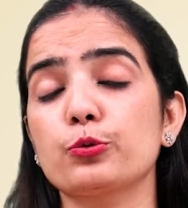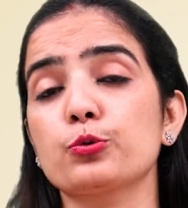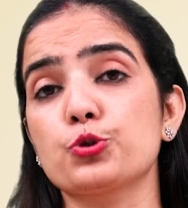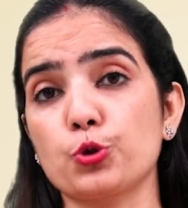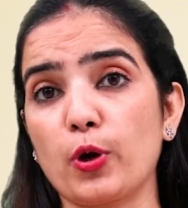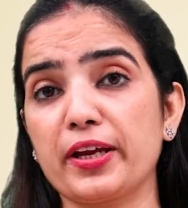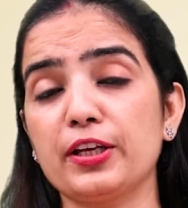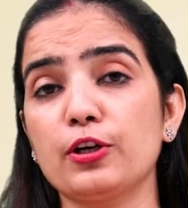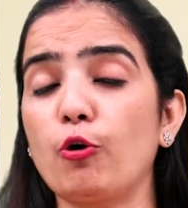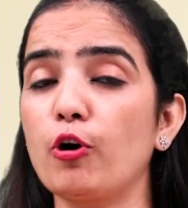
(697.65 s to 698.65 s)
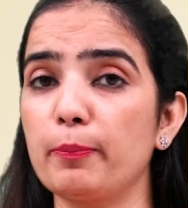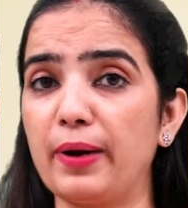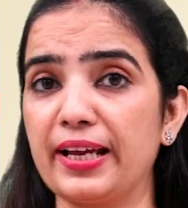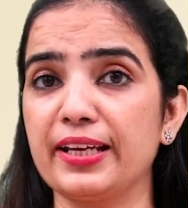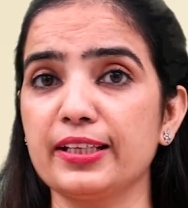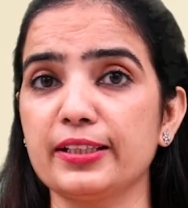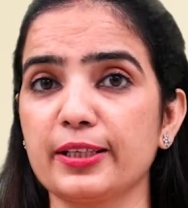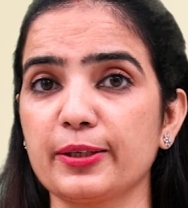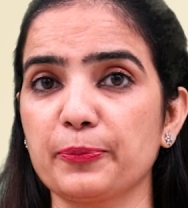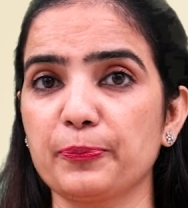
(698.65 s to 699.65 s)
to join or buy
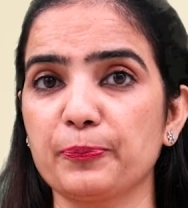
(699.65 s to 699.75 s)
anything.